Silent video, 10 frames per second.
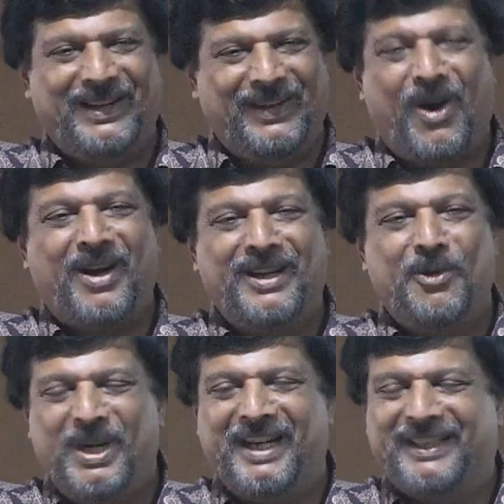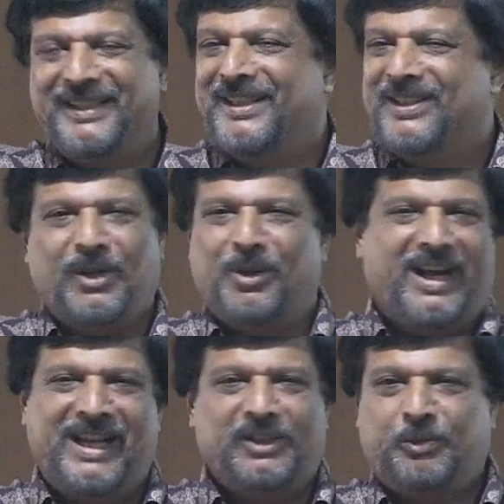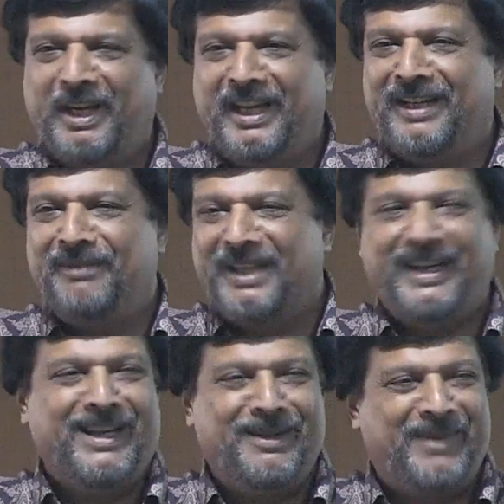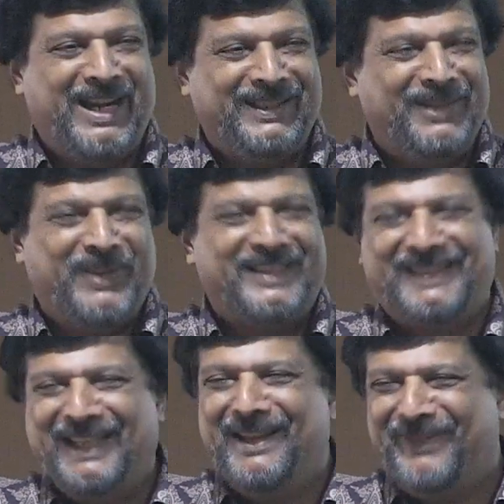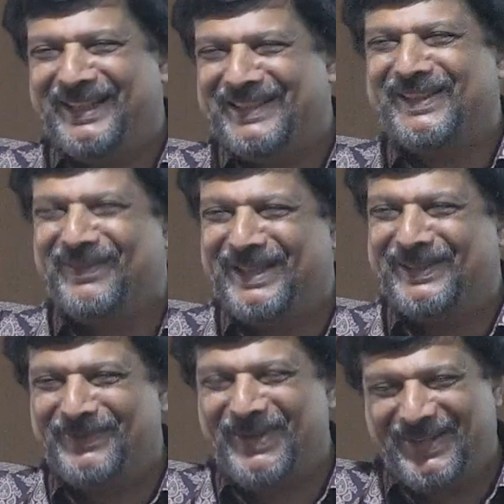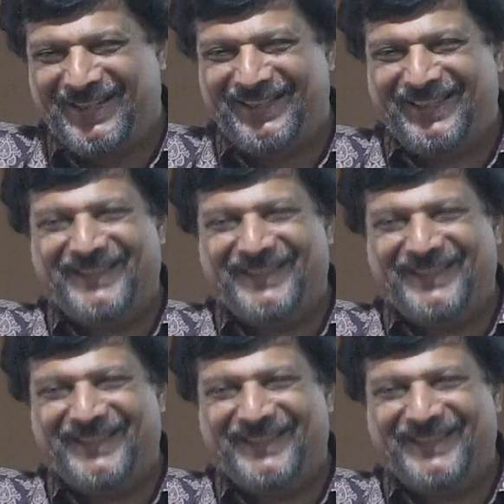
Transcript: longer work. So I'll spring in here the first significance of this book.